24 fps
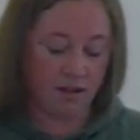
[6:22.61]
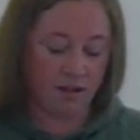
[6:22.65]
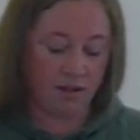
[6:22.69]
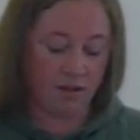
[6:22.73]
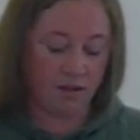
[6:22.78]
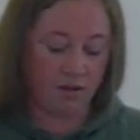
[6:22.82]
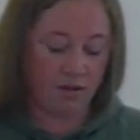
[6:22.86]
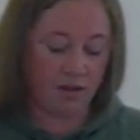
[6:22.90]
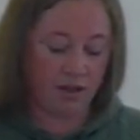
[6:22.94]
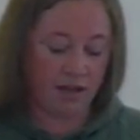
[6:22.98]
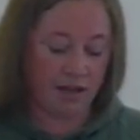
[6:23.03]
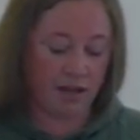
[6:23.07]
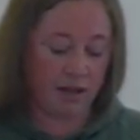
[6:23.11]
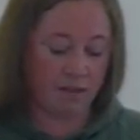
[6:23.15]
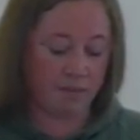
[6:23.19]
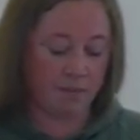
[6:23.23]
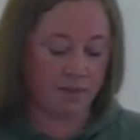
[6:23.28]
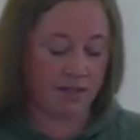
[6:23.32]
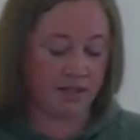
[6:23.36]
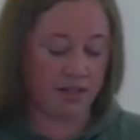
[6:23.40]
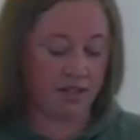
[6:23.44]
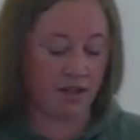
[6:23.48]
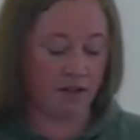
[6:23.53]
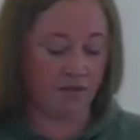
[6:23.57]
you can't
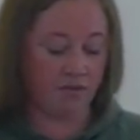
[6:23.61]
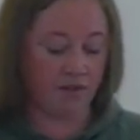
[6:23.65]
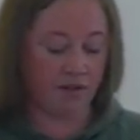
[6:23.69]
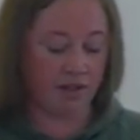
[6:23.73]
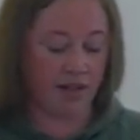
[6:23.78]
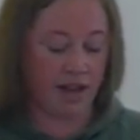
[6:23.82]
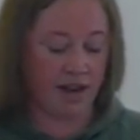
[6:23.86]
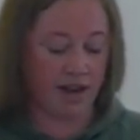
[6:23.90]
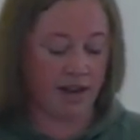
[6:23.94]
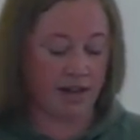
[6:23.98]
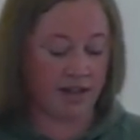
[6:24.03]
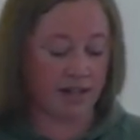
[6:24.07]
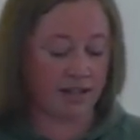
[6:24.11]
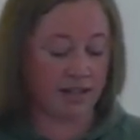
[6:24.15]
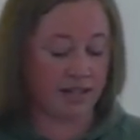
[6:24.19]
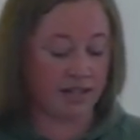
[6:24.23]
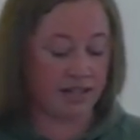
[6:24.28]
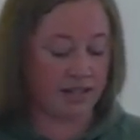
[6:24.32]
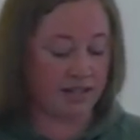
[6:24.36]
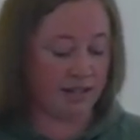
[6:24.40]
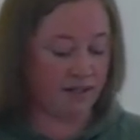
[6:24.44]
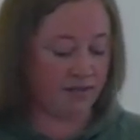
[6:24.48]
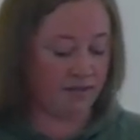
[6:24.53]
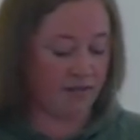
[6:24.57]
be self-reliant,
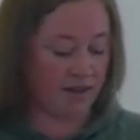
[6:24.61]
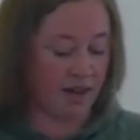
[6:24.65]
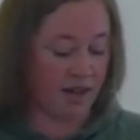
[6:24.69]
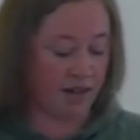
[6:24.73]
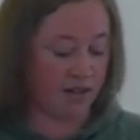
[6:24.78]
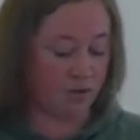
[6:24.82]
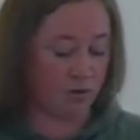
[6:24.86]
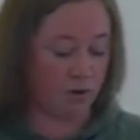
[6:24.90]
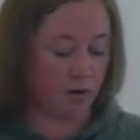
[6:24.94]
stiff-necked,